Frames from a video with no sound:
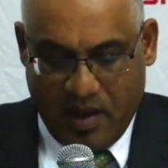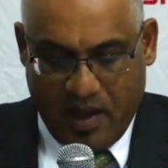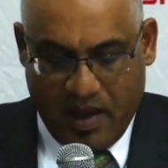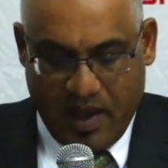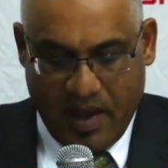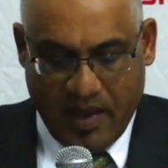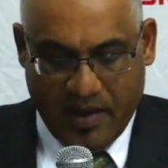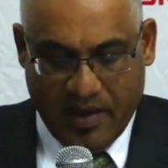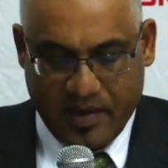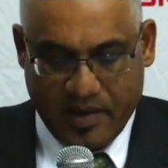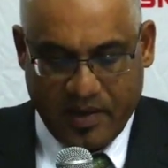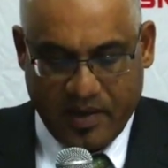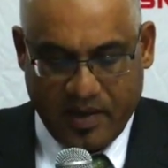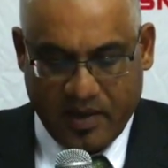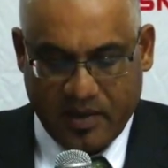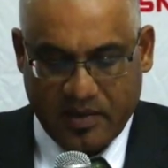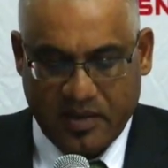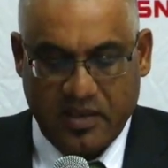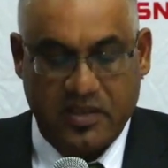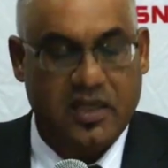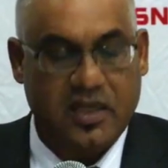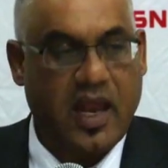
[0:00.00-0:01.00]
And uh,
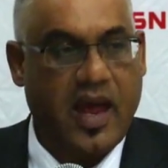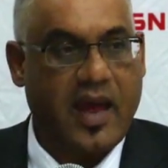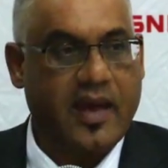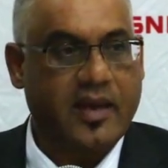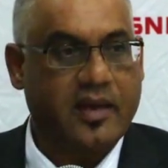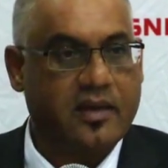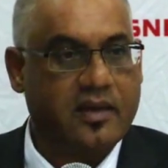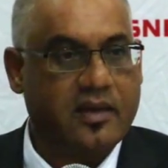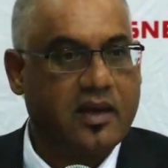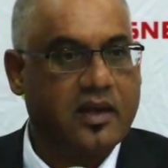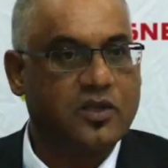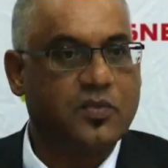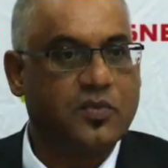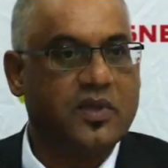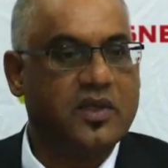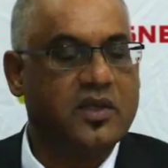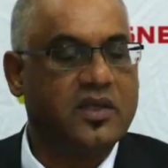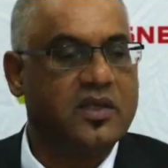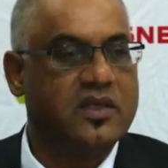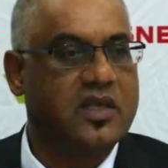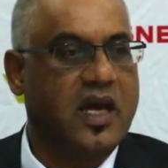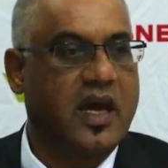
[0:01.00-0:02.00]
this line has
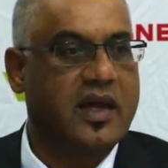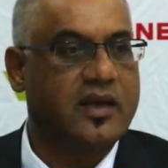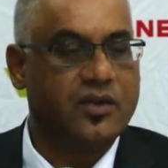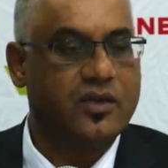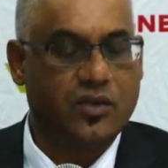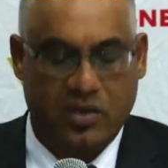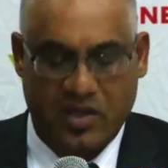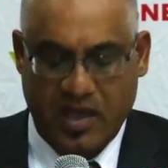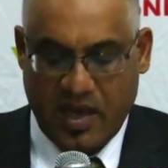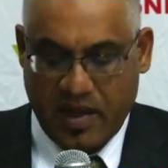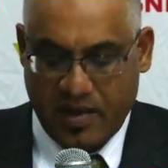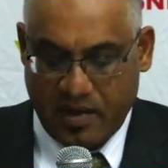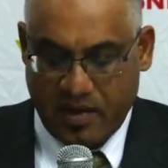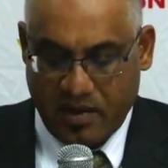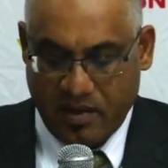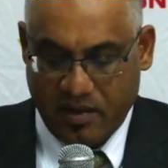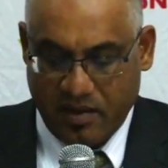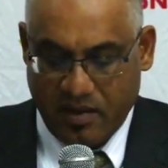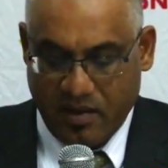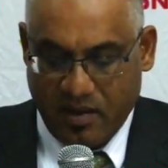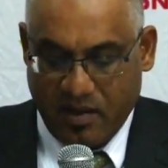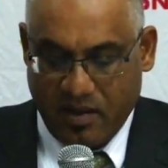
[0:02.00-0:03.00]
been designed to carry